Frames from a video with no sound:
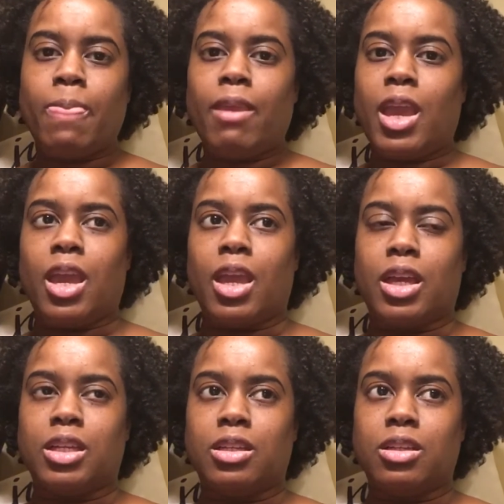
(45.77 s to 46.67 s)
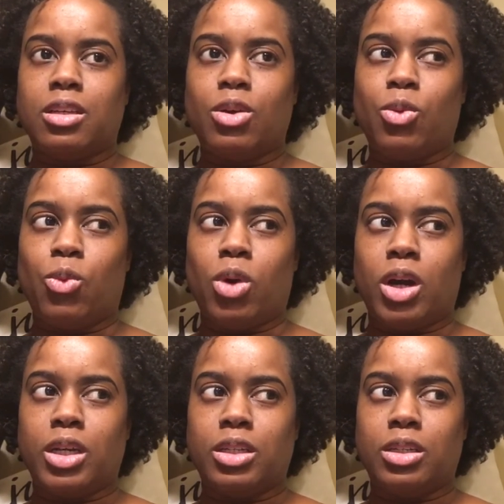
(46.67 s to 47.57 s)
and
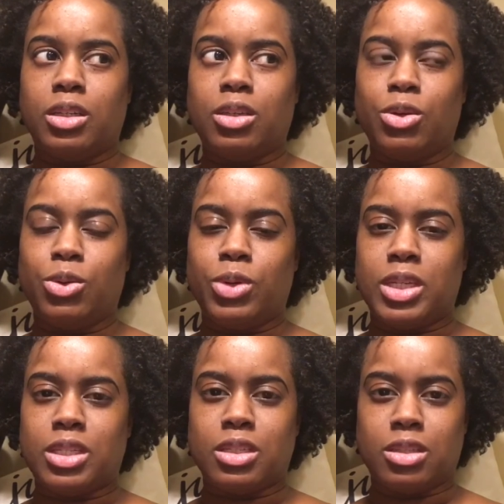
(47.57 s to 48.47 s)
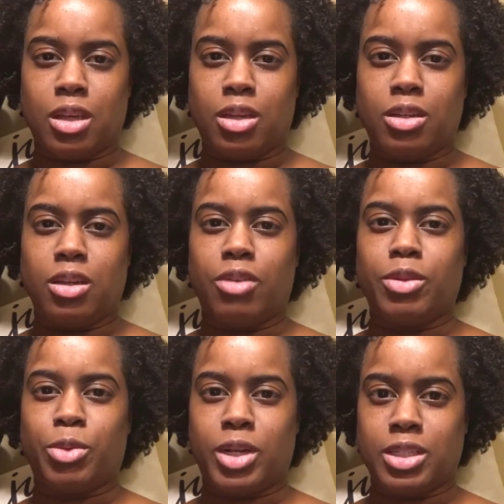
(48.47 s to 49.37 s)
one who is the son of the
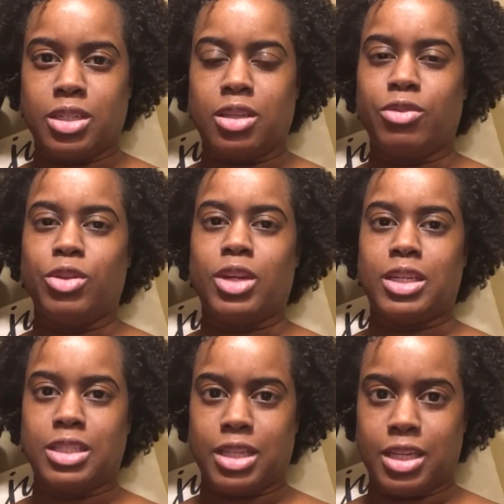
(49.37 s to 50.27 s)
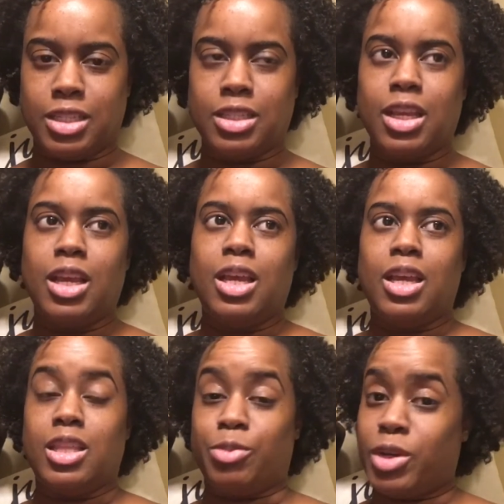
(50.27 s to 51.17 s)
President of the United States.
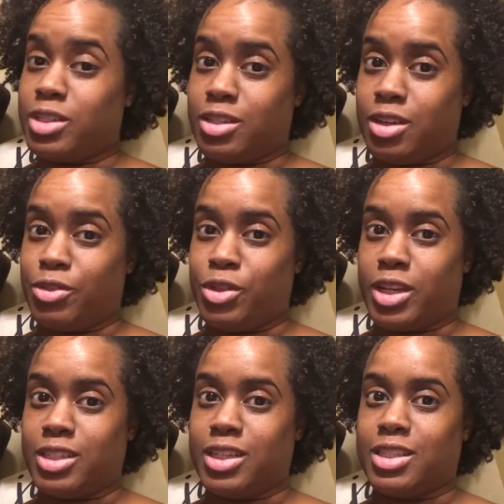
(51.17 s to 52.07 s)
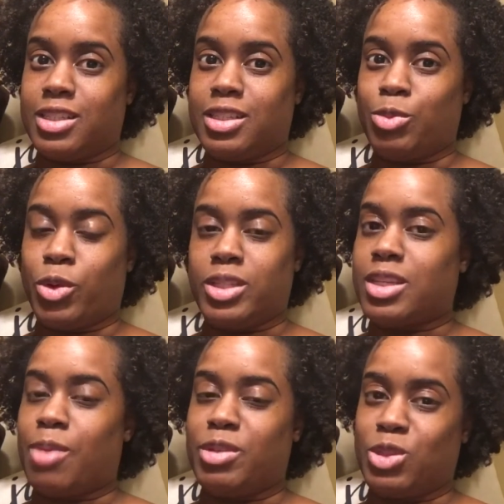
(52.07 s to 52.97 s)
And the President of the United States at this point in
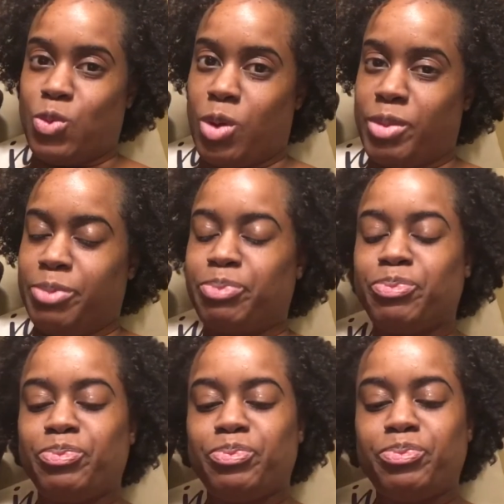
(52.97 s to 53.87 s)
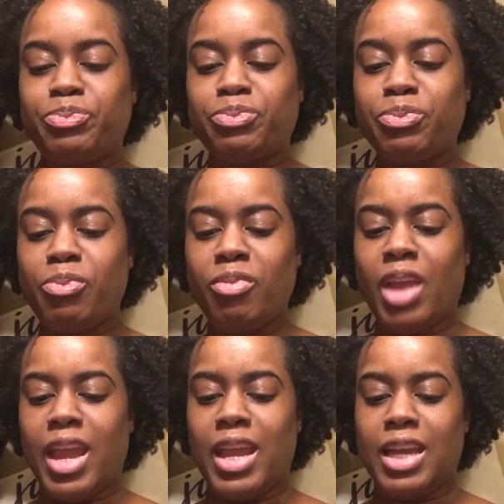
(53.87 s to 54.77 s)
time is a woman.
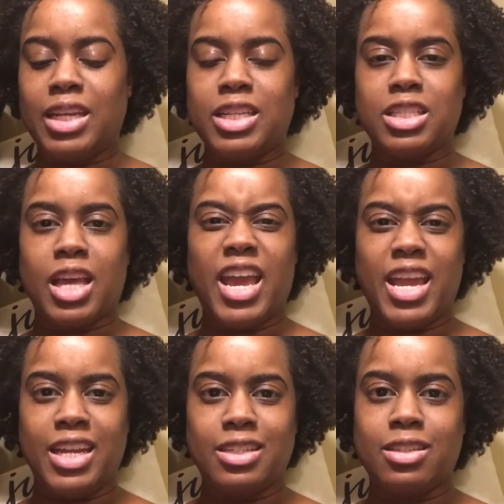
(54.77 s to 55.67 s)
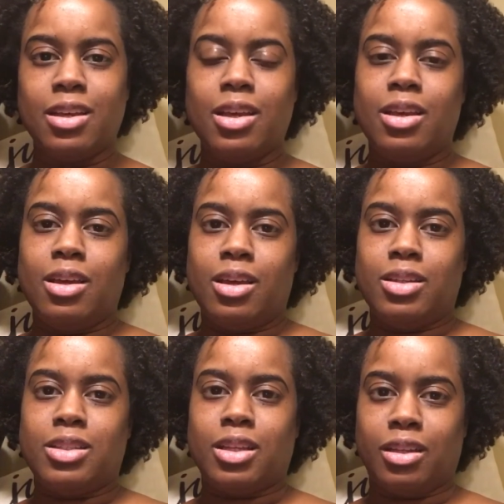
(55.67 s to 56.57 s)
And it's a hate
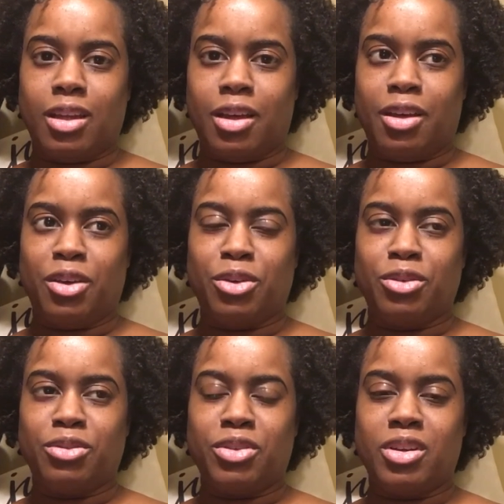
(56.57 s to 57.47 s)
to love,